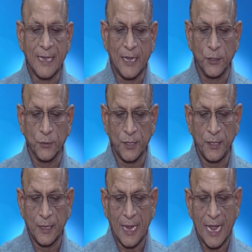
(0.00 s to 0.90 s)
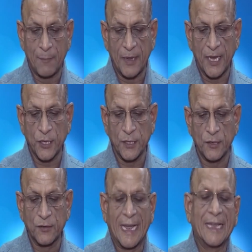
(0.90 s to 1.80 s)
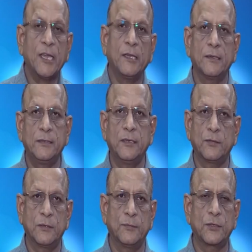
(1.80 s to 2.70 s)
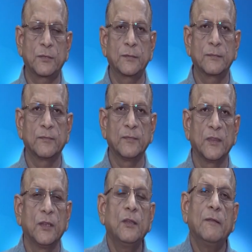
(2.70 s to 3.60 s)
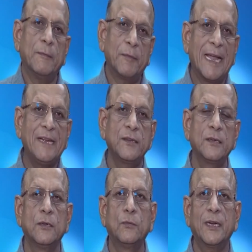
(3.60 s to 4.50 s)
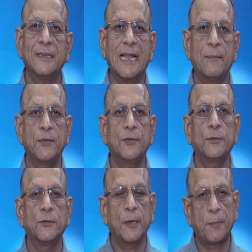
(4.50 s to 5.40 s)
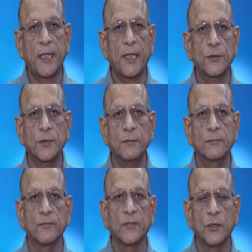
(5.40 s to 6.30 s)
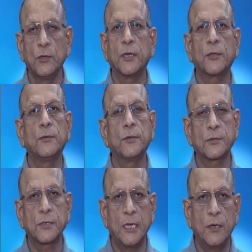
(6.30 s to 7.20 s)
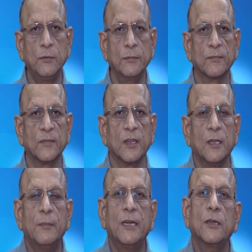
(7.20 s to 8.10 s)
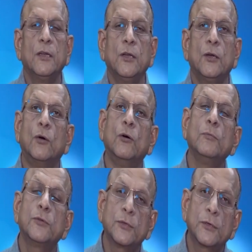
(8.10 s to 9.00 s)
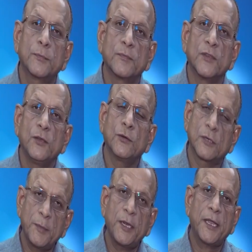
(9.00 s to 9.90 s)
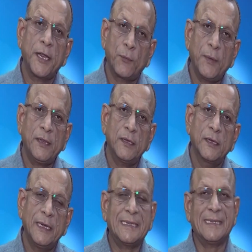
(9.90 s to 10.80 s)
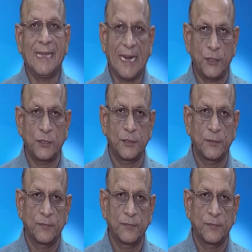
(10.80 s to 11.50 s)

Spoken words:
are using application tracking systems. You have applied, what has happened to your application? You are curious to know, but whom should you communicate with? It's a challenge.